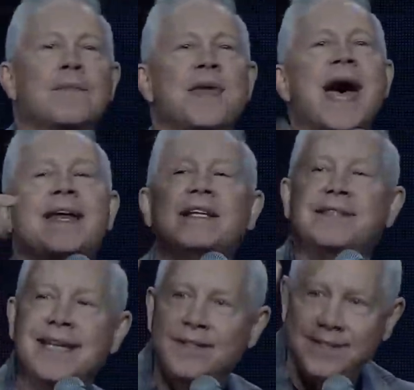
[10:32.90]
that is
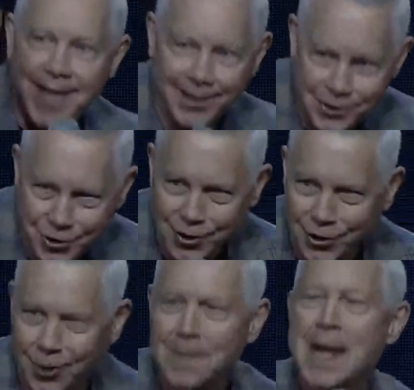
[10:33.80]

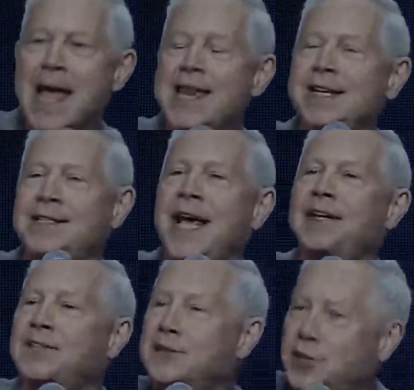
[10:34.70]
intentional. And it
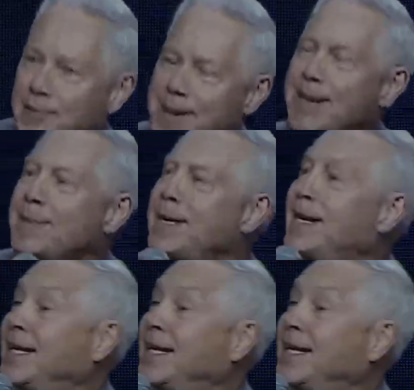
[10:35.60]
takes a commitment and